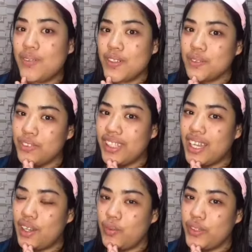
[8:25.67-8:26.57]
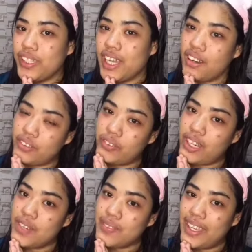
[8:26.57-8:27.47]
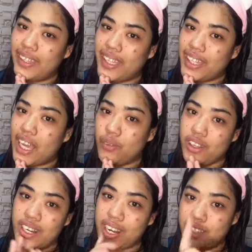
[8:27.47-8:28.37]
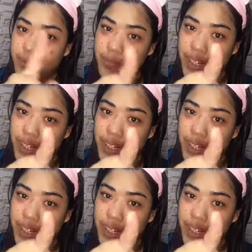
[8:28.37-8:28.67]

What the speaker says: Ilamas muna ako, fam. And then, I'll be right